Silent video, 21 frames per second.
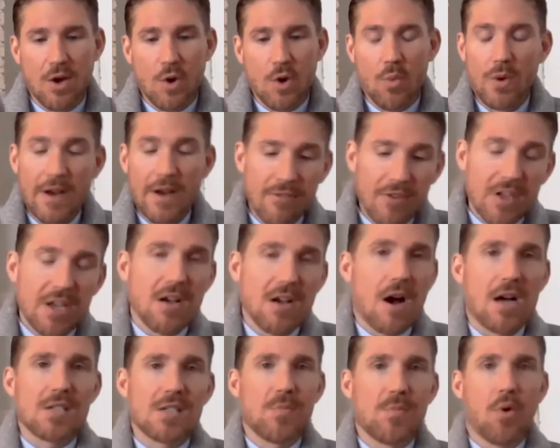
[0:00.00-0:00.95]
Whenever the
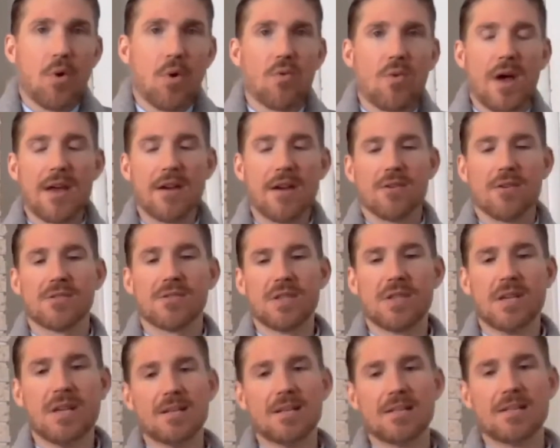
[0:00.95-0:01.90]
gospel
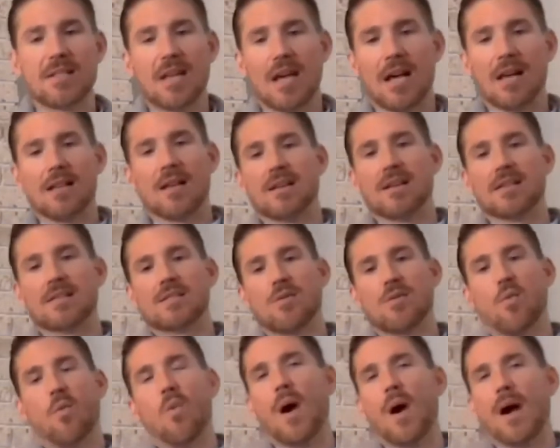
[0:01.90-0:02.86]
writers tell us
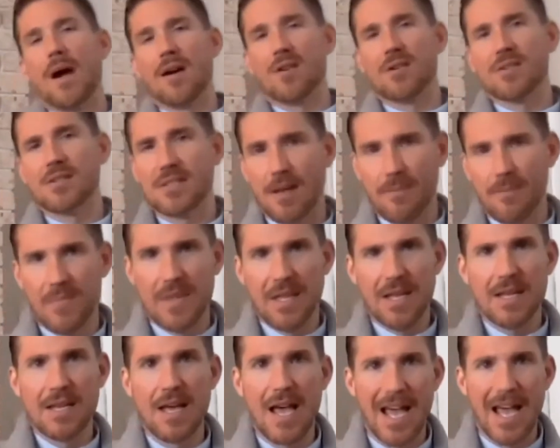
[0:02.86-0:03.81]
where
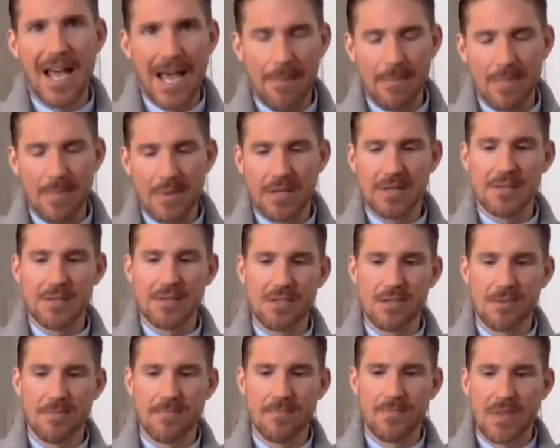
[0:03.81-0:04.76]
something
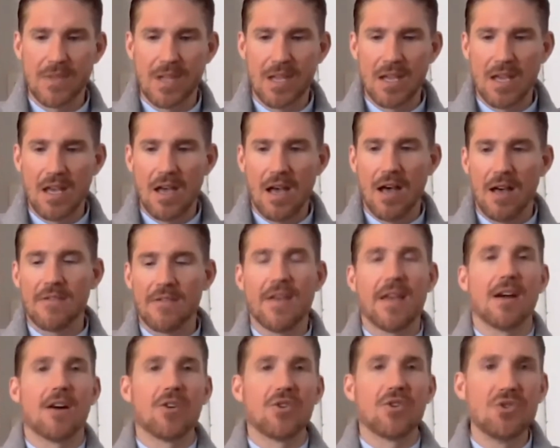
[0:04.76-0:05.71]
happened, uh,
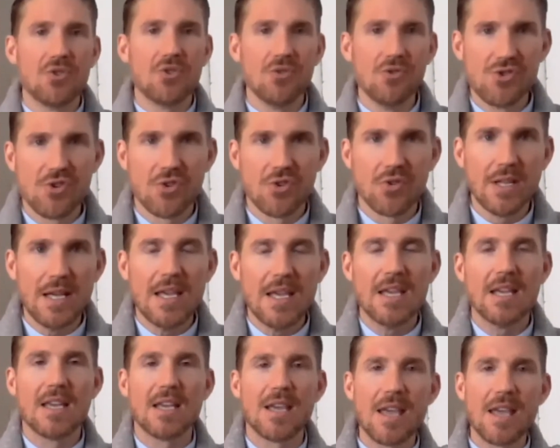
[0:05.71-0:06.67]
they are
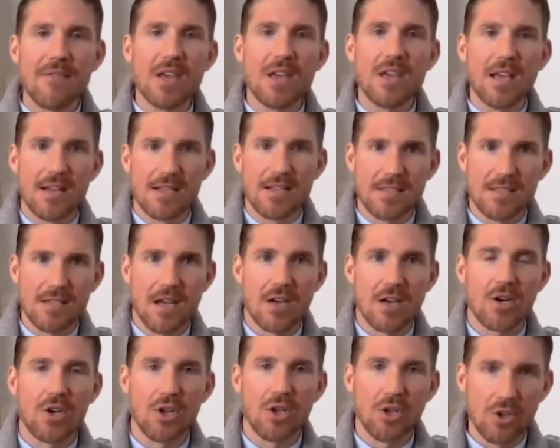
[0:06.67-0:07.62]
usually giving us
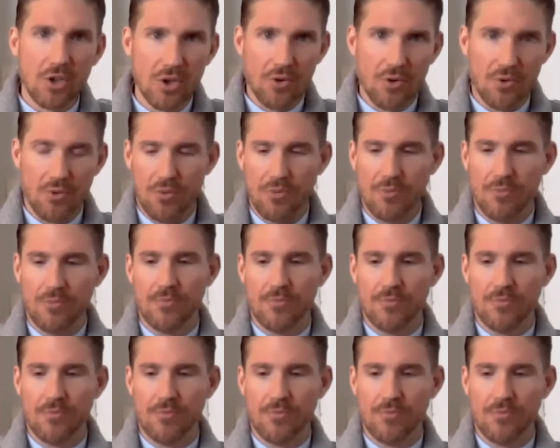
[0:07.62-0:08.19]
a clue.